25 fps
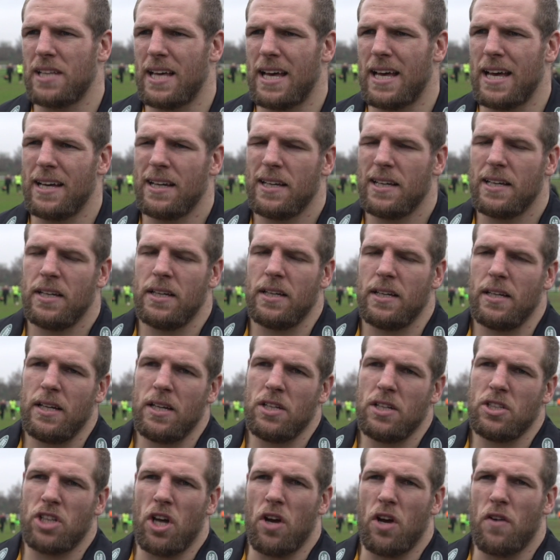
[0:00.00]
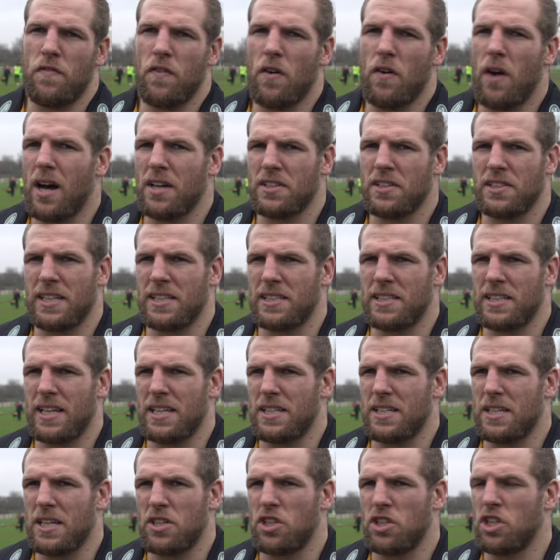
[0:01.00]
there. So for us, it's
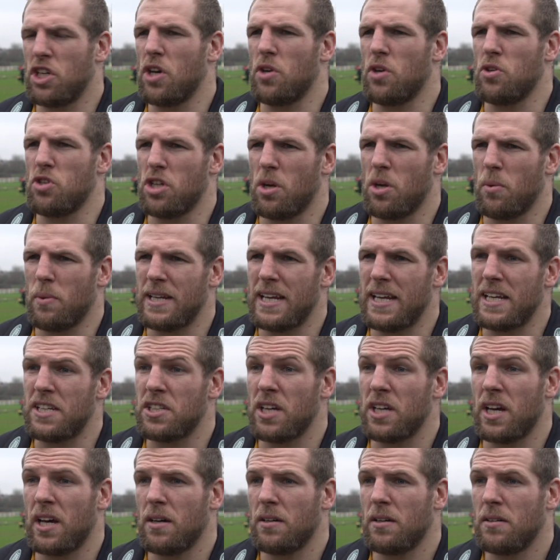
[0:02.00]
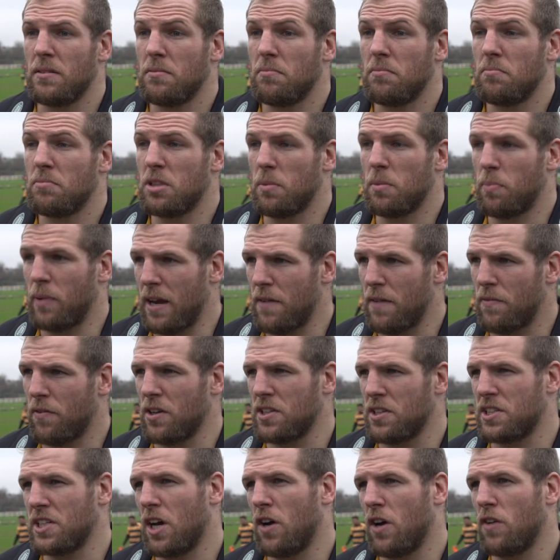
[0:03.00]
huge. You know, we need to play for
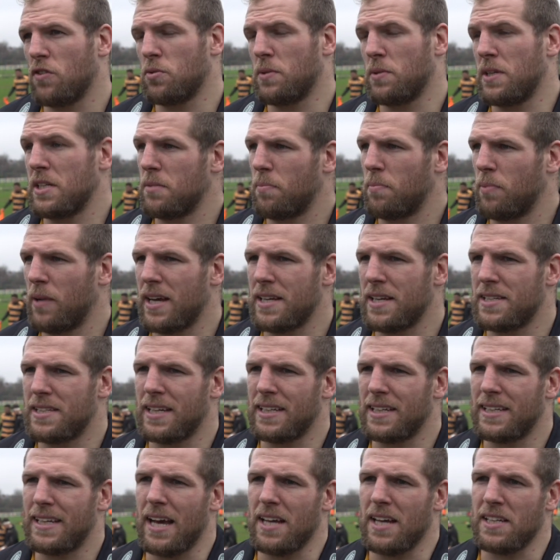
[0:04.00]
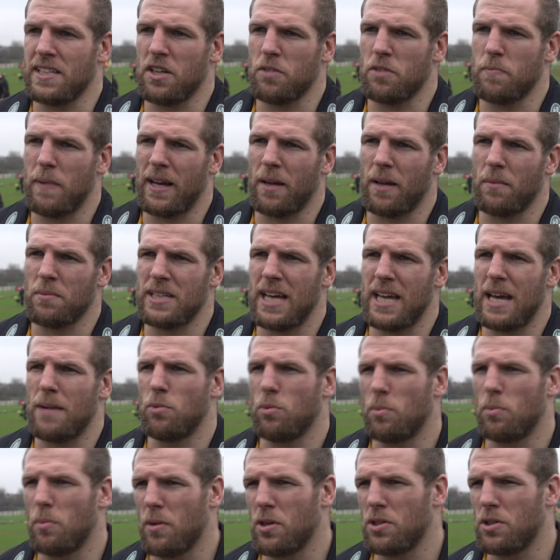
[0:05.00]
ourselves. We need to play to get ourselves back up the
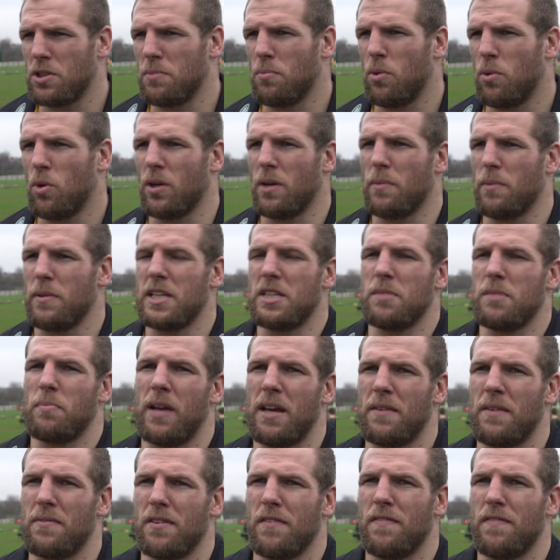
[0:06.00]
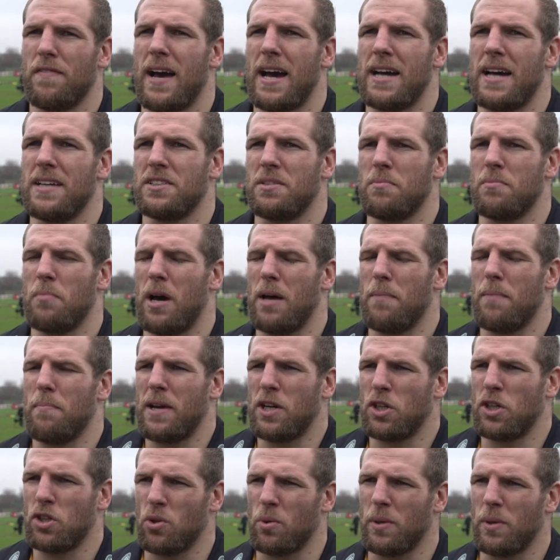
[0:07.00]
table. Most importantly, we need to play for the fans and
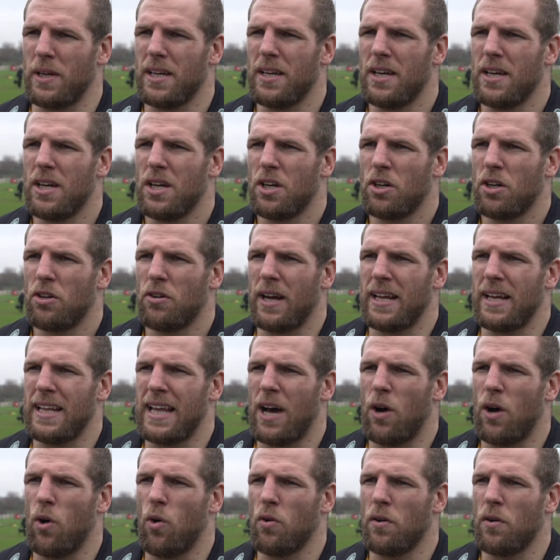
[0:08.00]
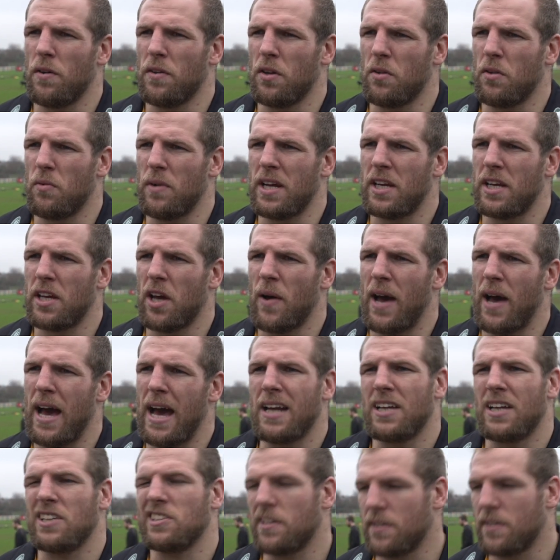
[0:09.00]
make sure we create that aura that the Ricoh
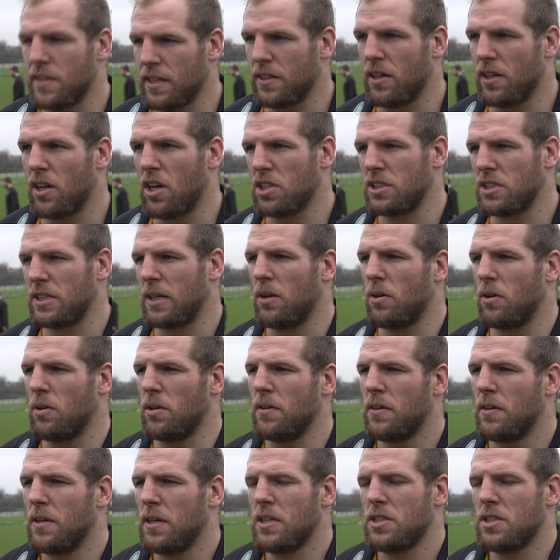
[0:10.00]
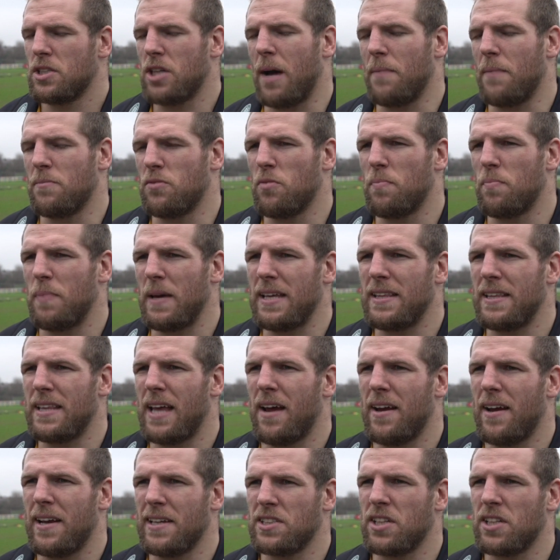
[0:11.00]
had, because I think the last couple of times we've been
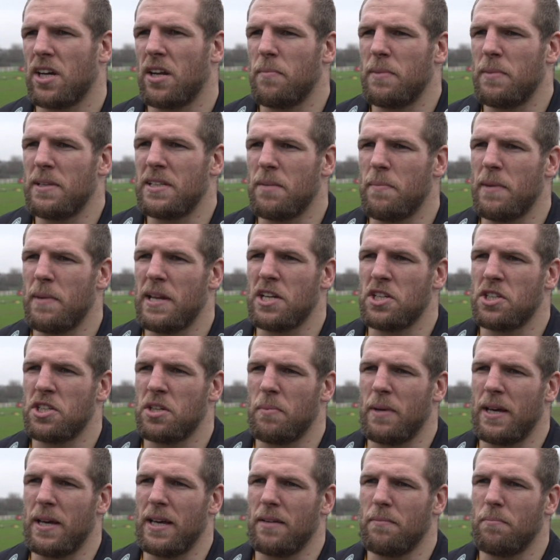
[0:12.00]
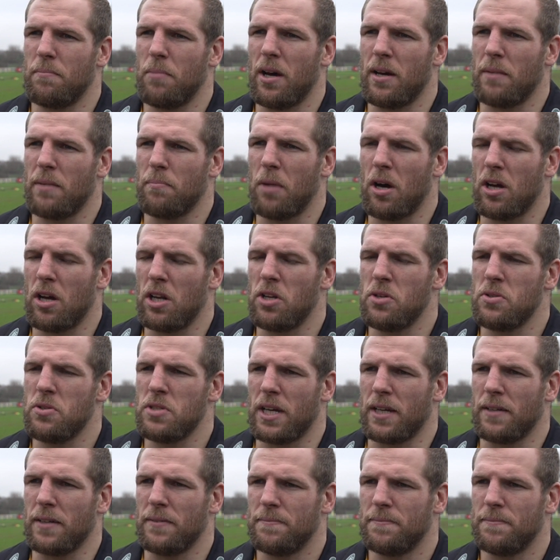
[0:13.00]
there, it's kind of been diminished a bit by losing.